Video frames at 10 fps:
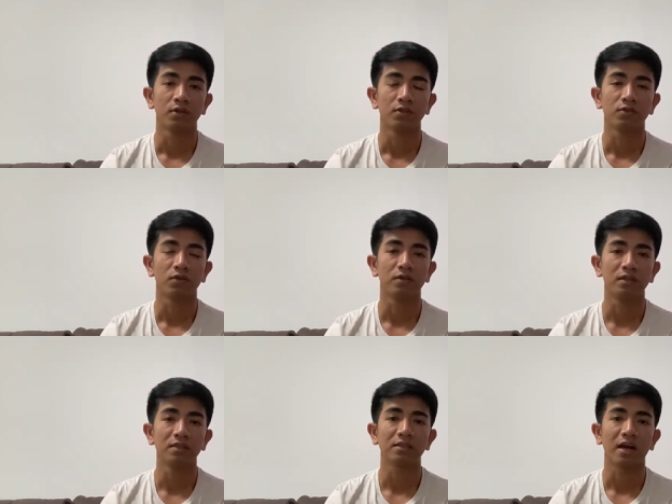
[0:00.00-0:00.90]
So
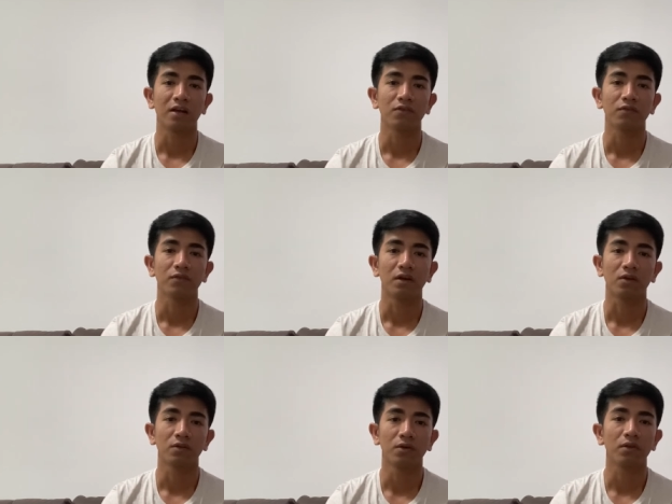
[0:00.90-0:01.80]
this kind of a
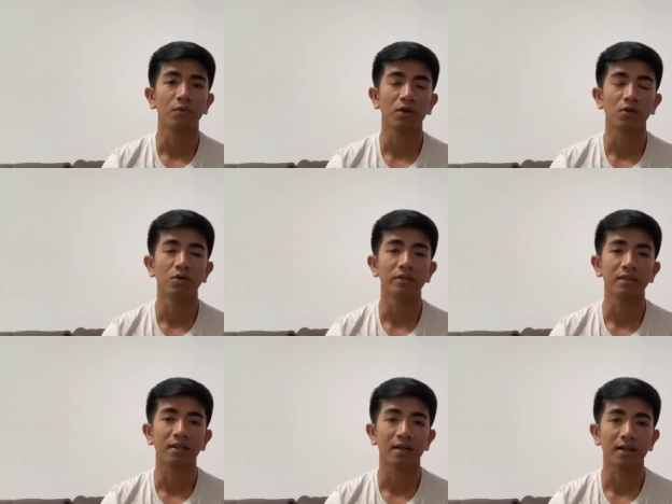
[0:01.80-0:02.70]
cloth we call
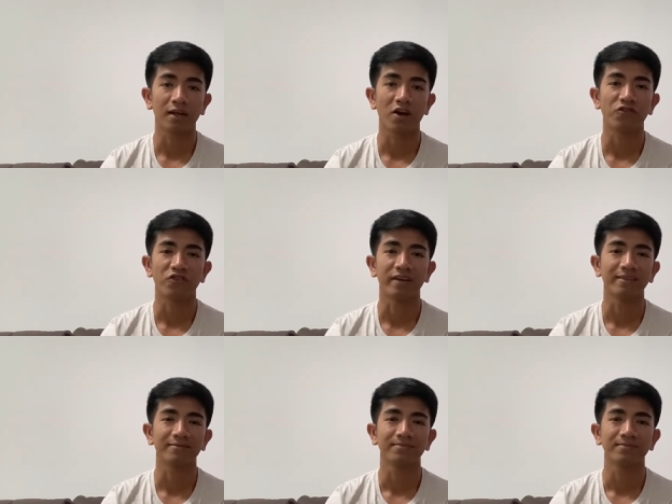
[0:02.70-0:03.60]
it kafan.
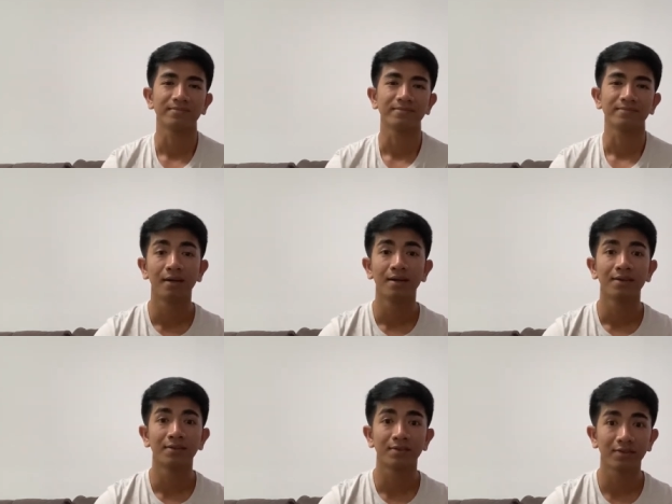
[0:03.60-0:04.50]

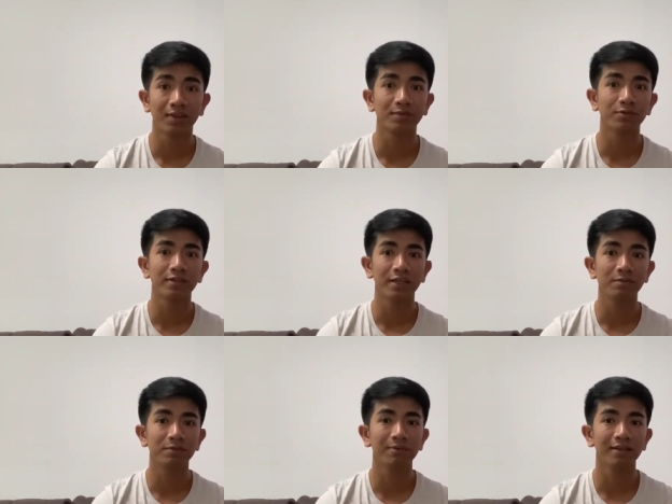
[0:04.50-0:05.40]
Since
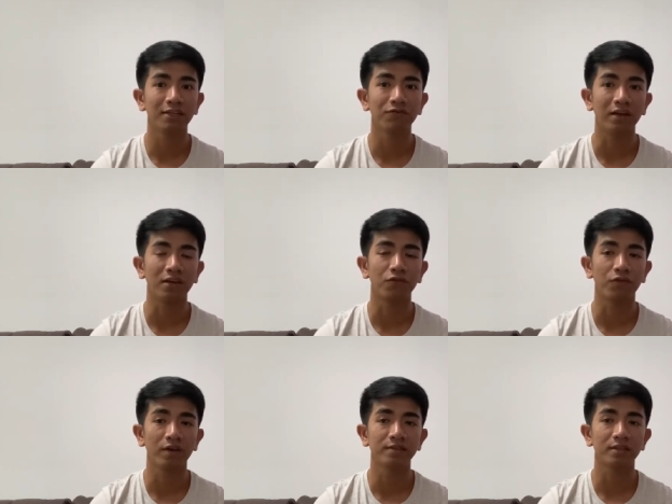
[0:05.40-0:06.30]
Muslims believe in the
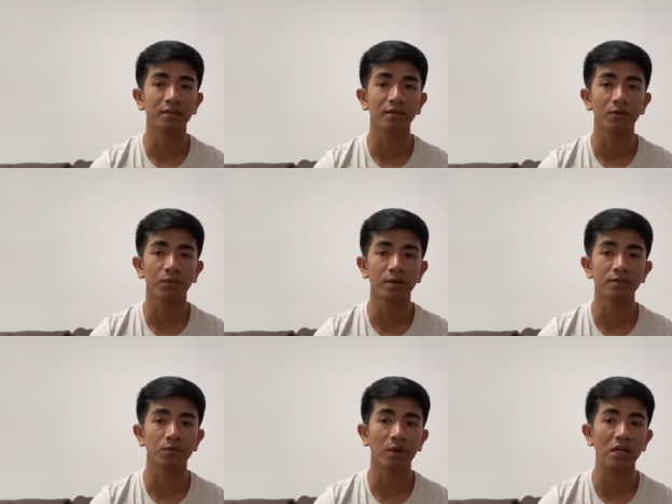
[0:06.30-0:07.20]
physical
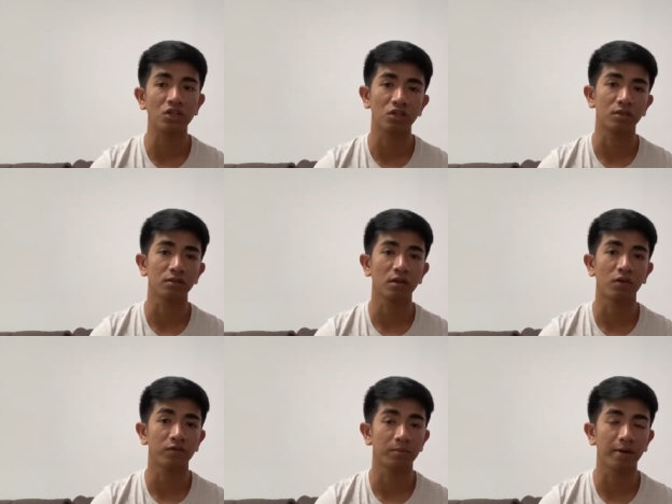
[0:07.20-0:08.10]
resurrection
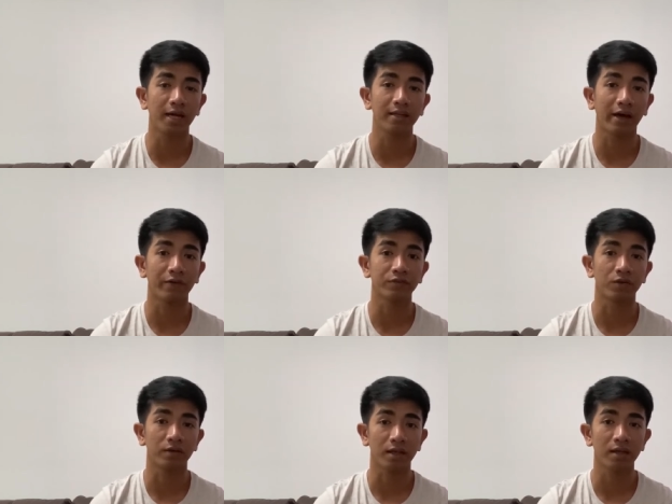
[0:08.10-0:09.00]
of the body
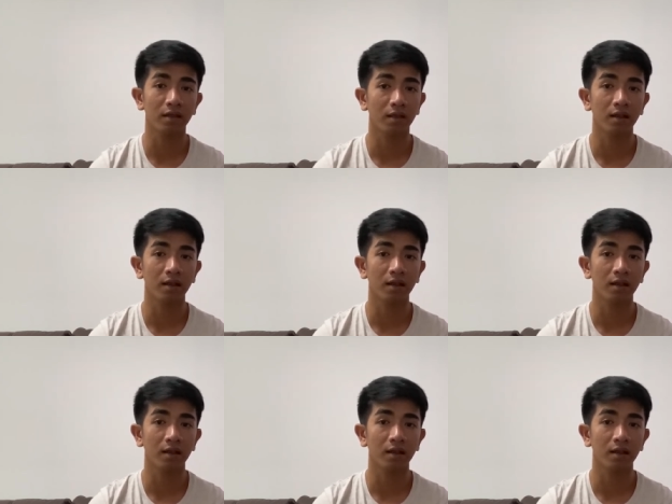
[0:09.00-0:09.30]
after death,